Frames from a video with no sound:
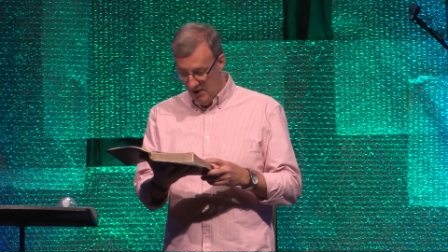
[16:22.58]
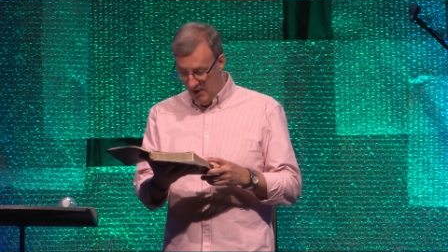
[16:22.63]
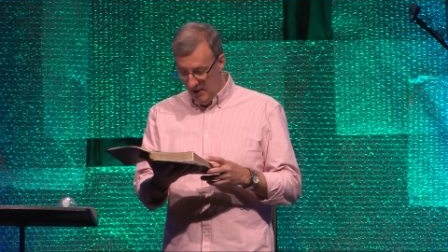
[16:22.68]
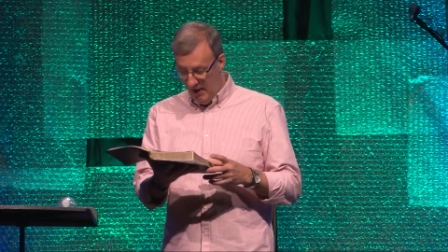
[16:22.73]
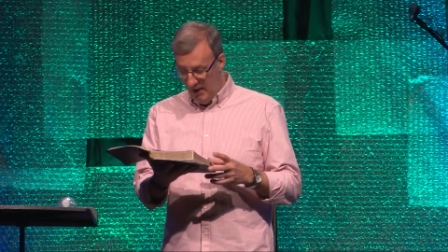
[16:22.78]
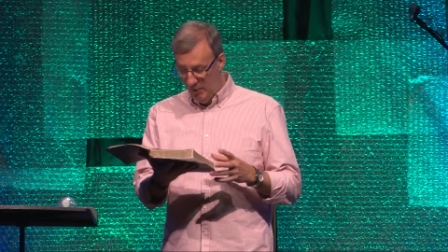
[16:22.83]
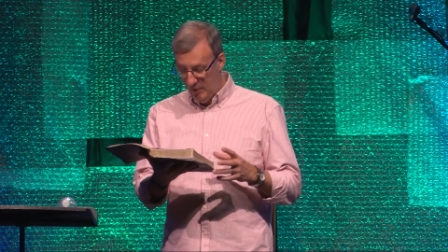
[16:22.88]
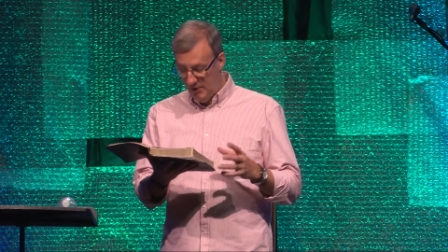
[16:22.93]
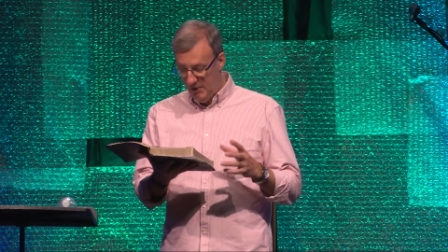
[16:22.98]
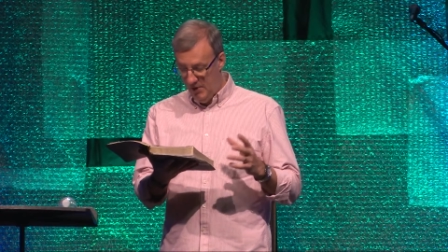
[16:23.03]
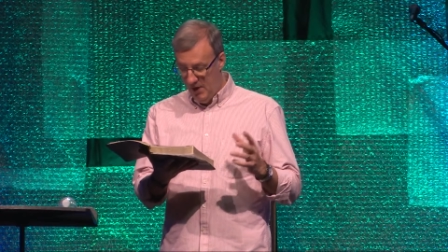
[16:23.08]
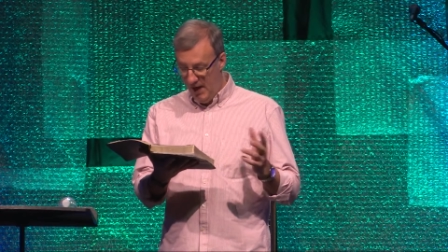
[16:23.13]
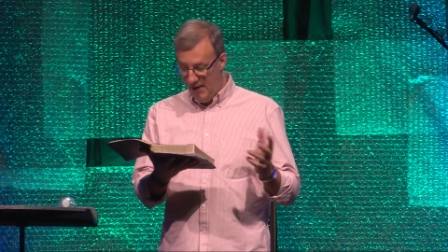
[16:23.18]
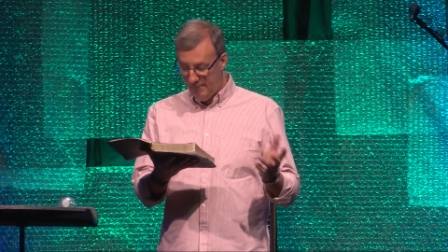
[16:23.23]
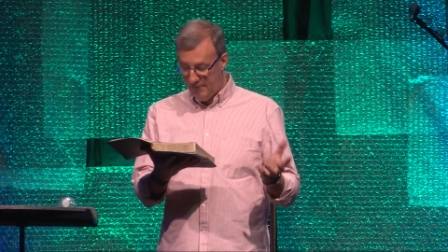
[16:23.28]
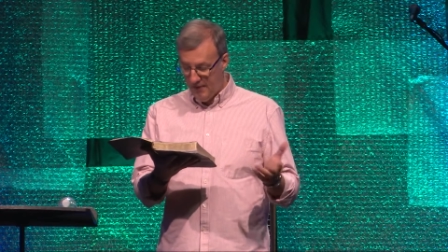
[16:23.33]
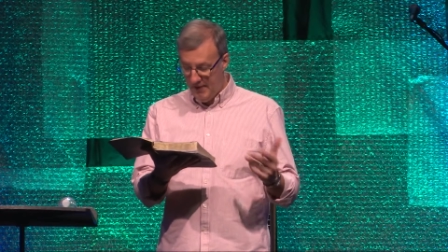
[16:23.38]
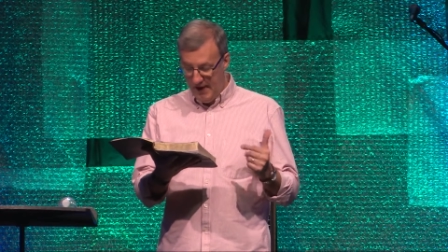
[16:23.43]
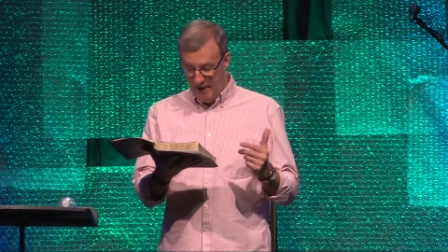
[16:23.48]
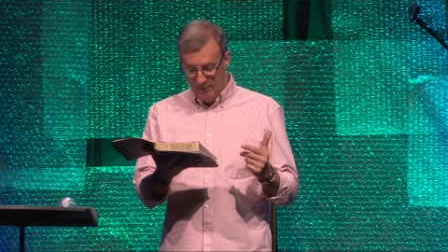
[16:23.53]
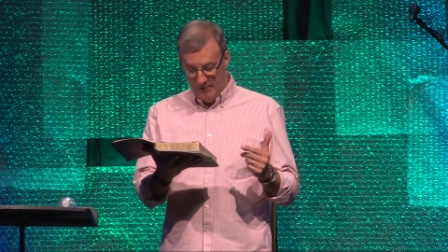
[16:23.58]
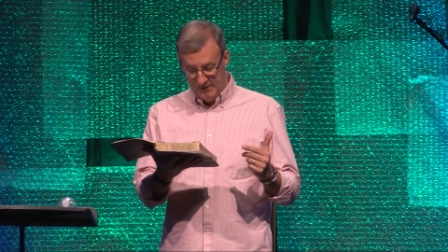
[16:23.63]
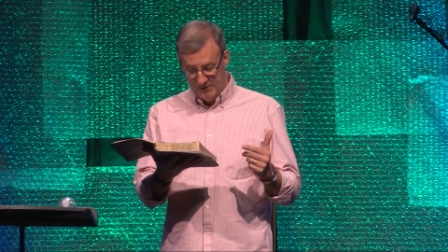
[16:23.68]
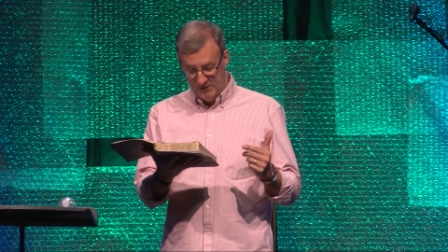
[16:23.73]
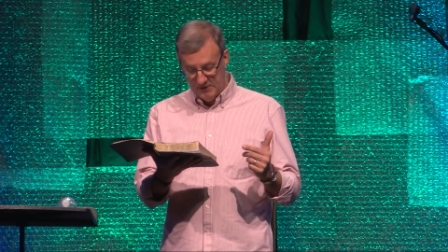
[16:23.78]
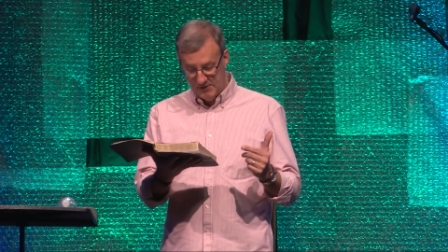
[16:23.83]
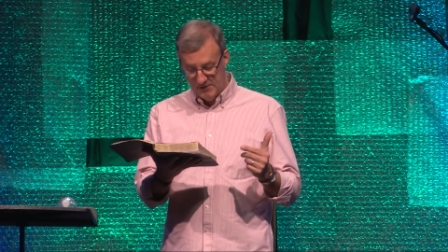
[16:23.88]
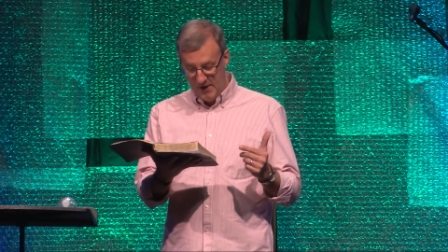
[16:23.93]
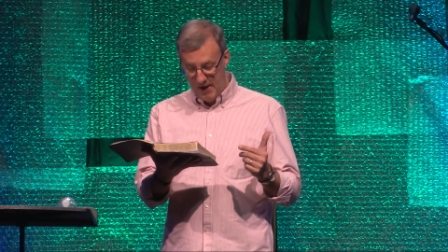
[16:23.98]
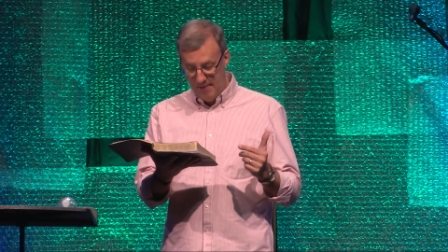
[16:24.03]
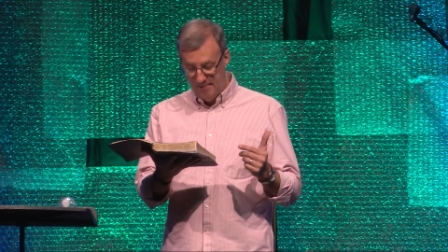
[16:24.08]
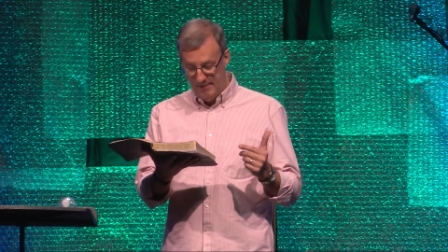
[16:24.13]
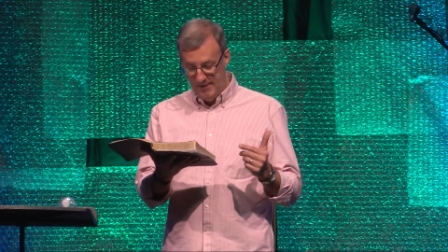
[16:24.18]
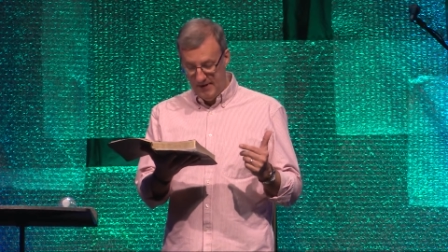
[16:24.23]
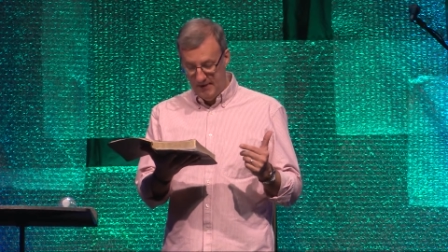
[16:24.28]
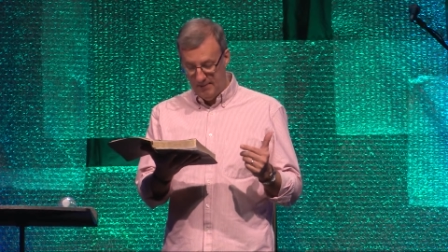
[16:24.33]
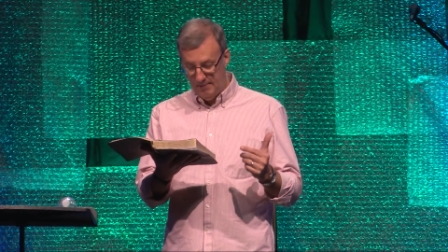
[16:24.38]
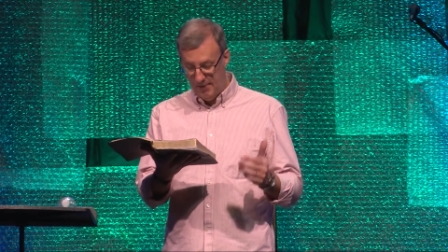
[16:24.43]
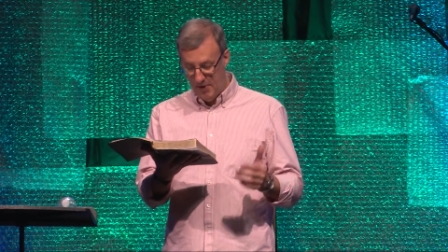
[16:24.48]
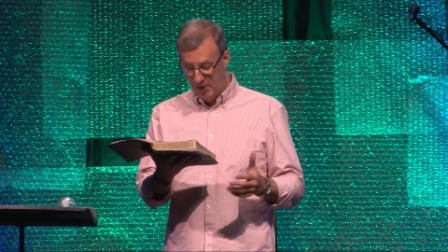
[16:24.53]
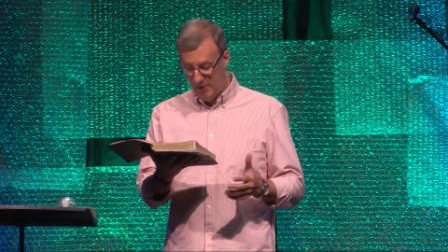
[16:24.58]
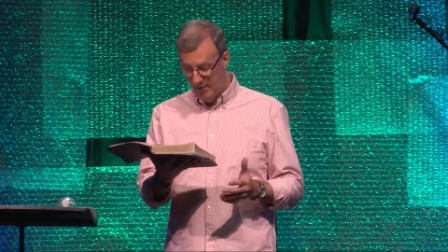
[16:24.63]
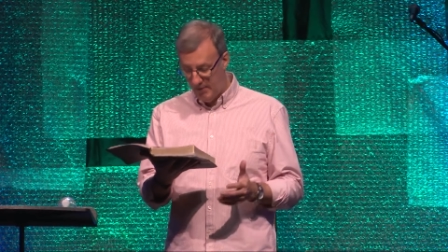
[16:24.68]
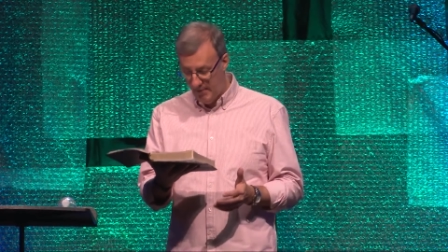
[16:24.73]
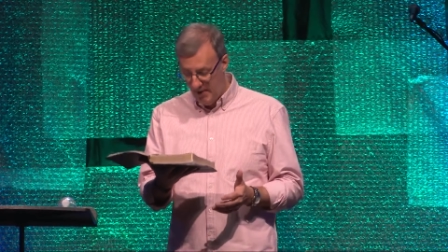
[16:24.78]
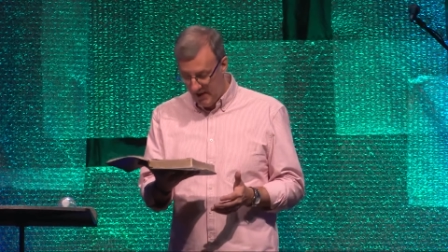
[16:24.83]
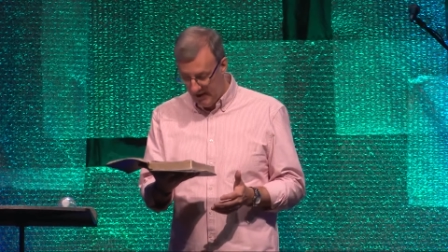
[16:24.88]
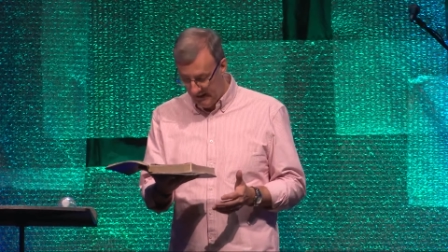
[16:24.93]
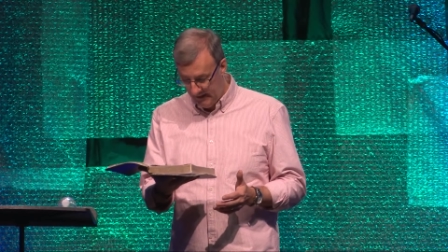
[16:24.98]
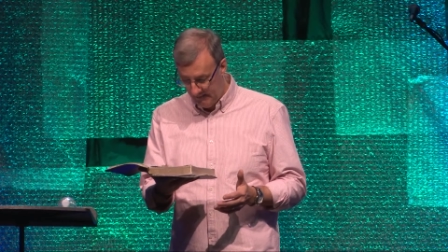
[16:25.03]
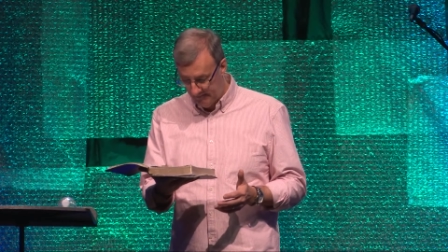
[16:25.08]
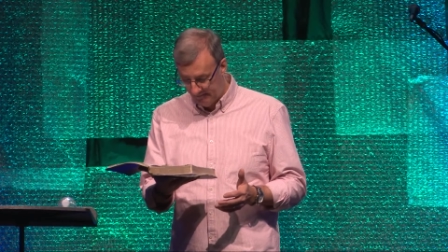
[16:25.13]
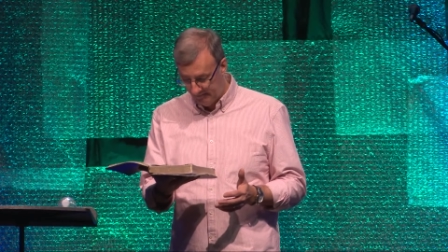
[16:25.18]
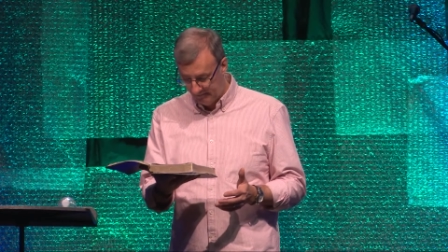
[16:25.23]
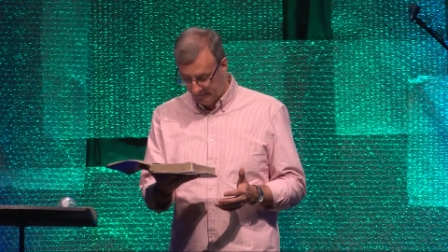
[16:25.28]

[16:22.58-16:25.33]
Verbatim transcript: it would not for that reason stop being part of the body.